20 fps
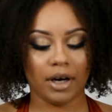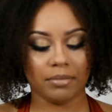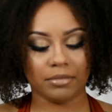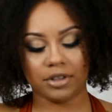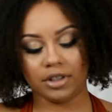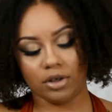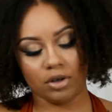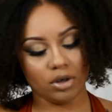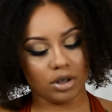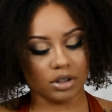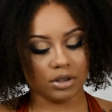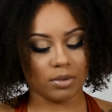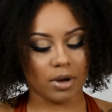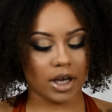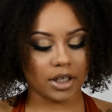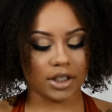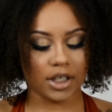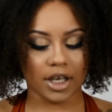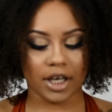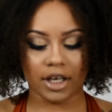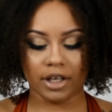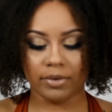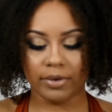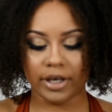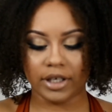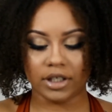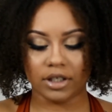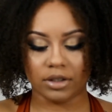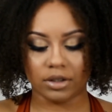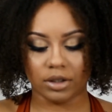I'm still going to swatch it
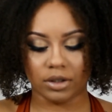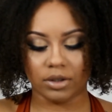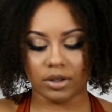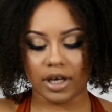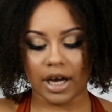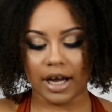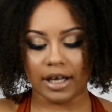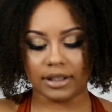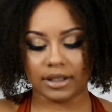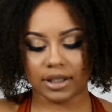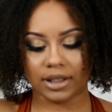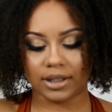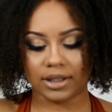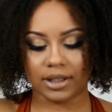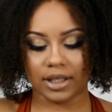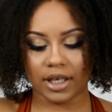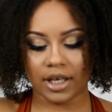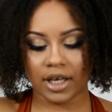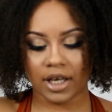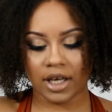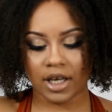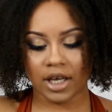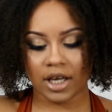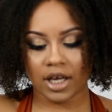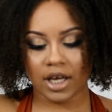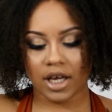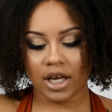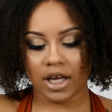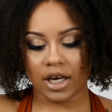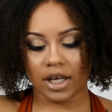anyway, just so you guys can see it.
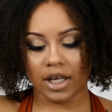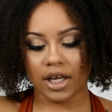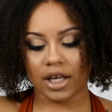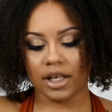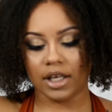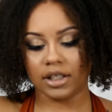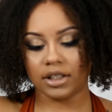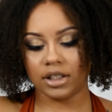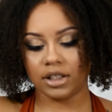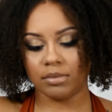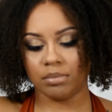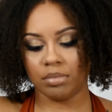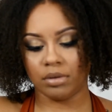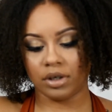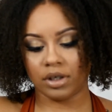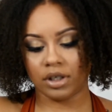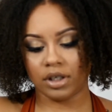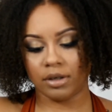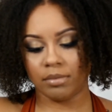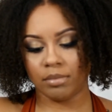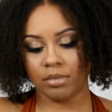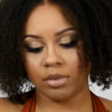And again, this is Brooklyn